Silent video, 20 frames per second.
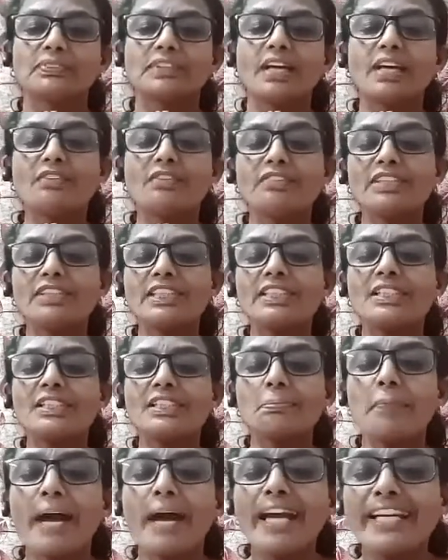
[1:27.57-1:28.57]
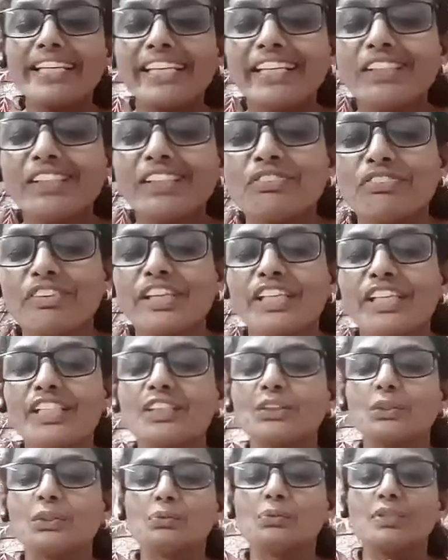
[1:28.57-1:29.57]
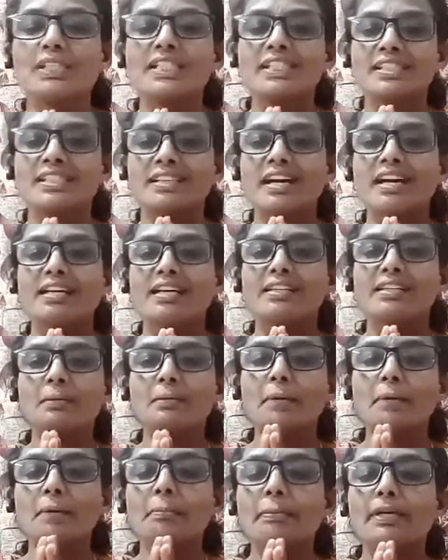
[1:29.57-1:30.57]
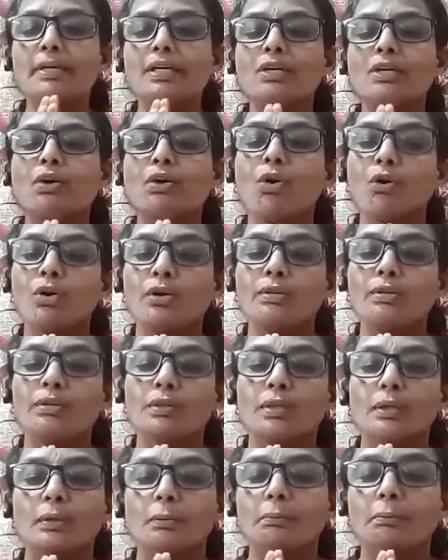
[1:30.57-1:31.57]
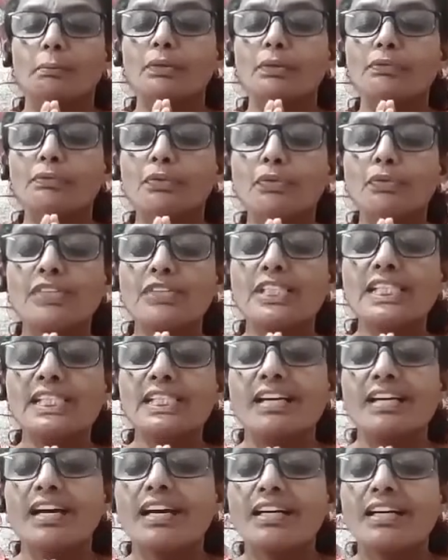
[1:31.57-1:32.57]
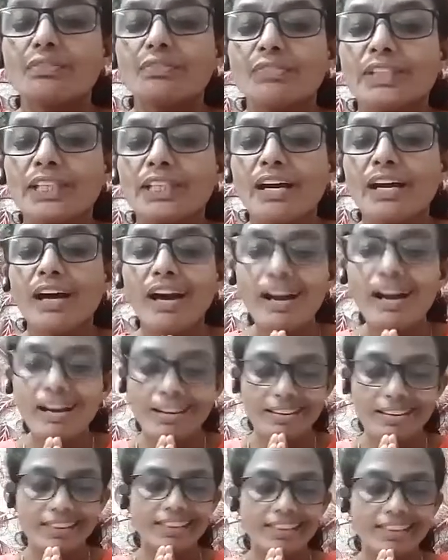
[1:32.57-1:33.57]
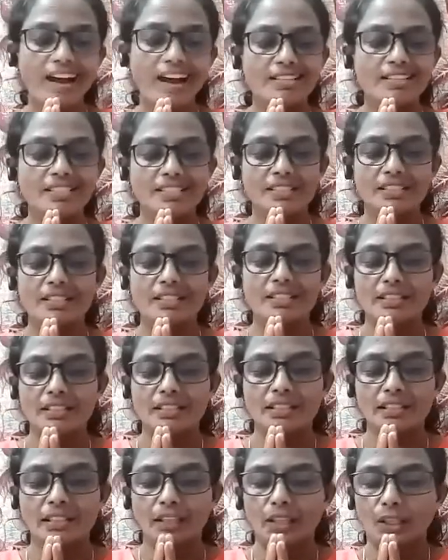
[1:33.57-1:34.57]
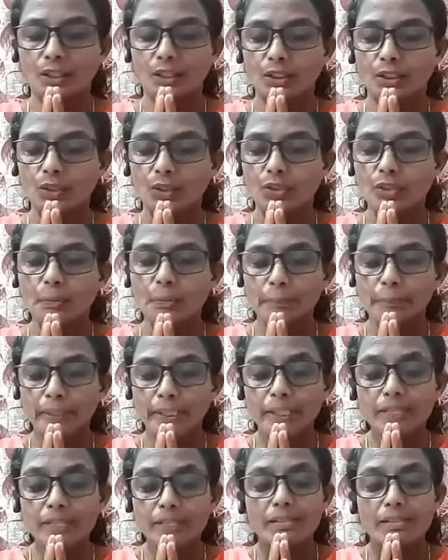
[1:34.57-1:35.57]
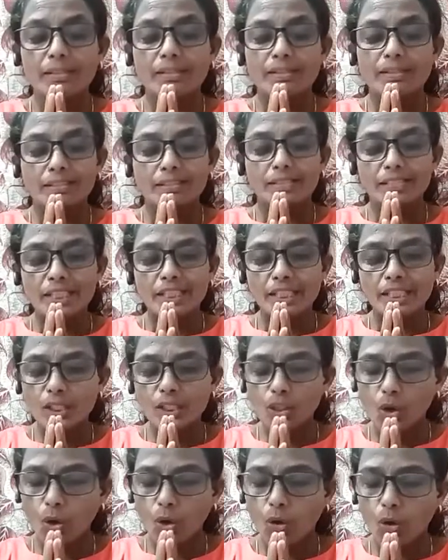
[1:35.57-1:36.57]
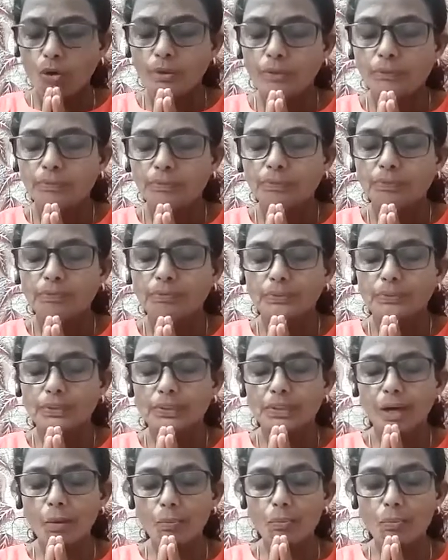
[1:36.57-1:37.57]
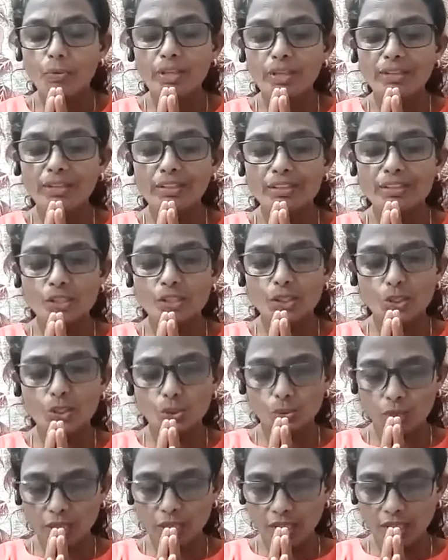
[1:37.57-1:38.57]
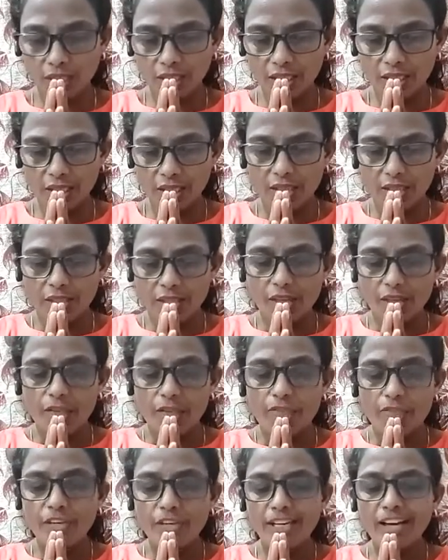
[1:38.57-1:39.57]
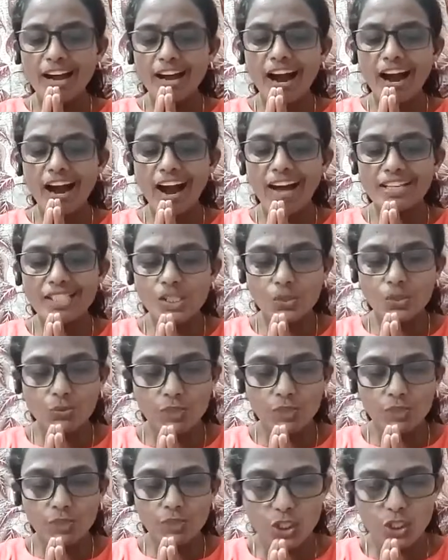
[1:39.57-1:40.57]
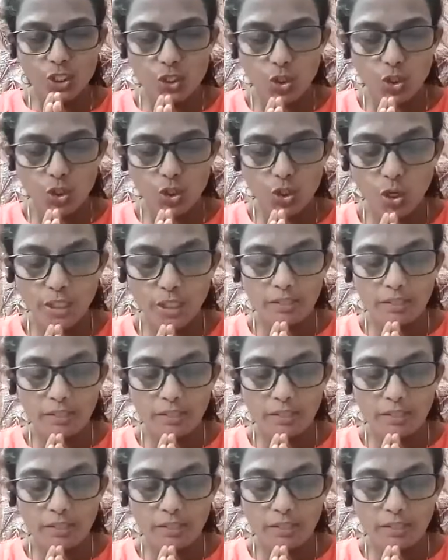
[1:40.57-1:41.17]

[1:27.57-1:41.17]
and with a smiling face, you will start. Remember God before we start with our class. So repeat, Dear God, come with us today. Fill our hearts with joy.